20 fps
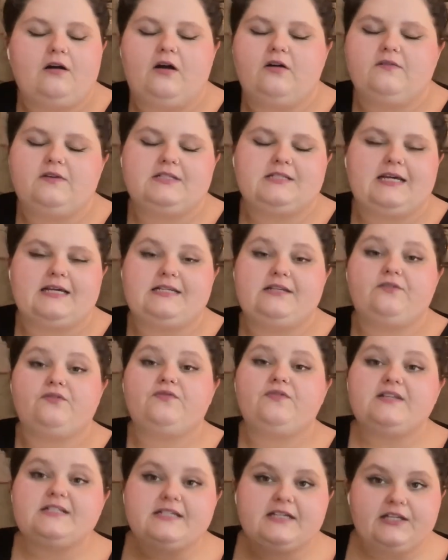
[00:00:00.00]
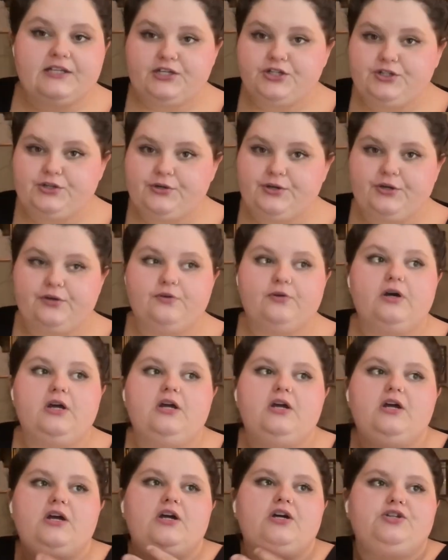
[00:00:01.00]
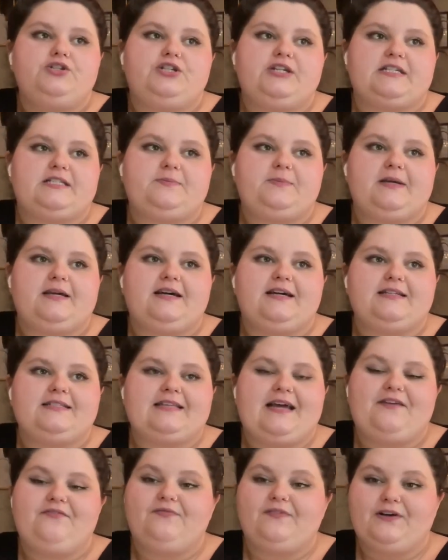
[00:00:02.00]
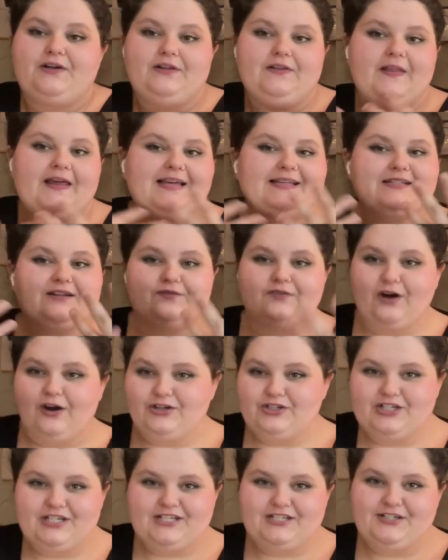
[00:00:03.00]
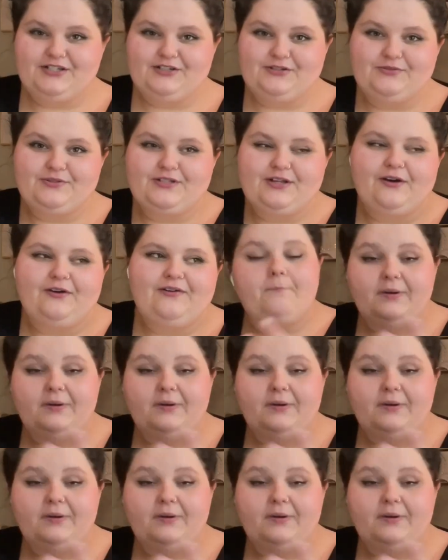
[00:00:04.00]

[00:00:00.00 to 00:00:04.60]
Obviously I didn't physically show you just because I feel like self-conscious to do so.